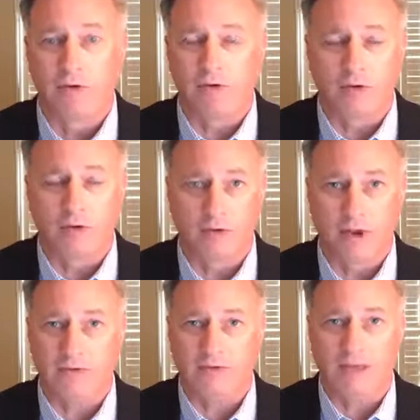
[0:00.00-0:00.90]
We have a
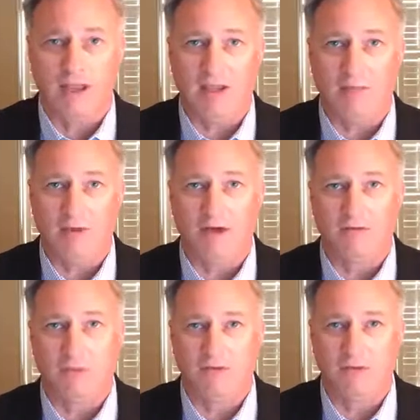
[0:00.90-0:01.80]
great team of
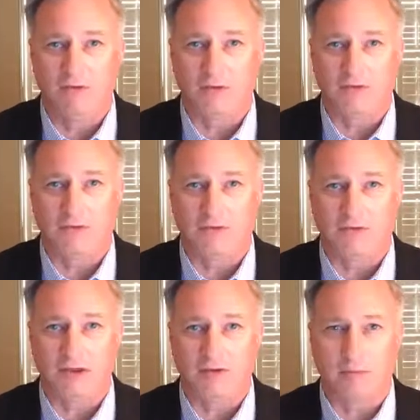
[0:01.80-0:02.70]
professionals at the
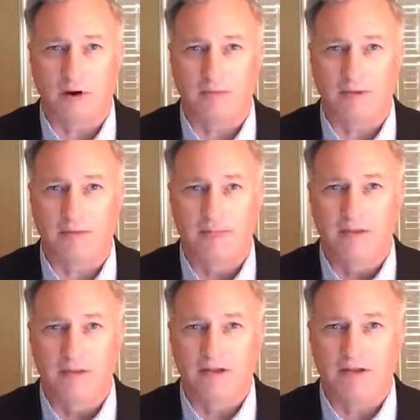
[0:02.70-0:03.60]
State Department
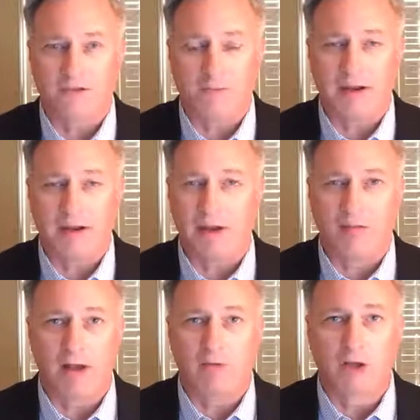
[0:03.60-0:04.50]
that span out
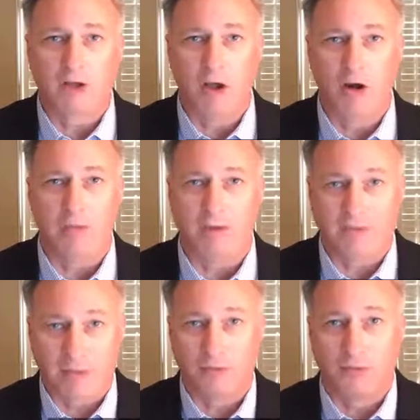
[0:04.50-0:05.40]
around the globe,
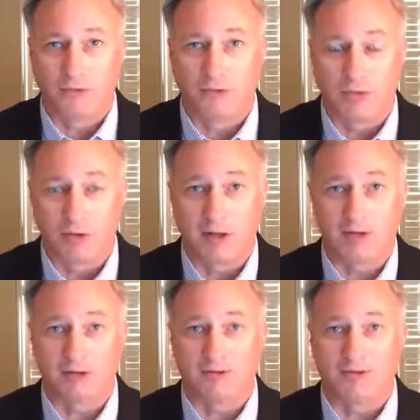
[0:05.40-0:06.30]
except of course during this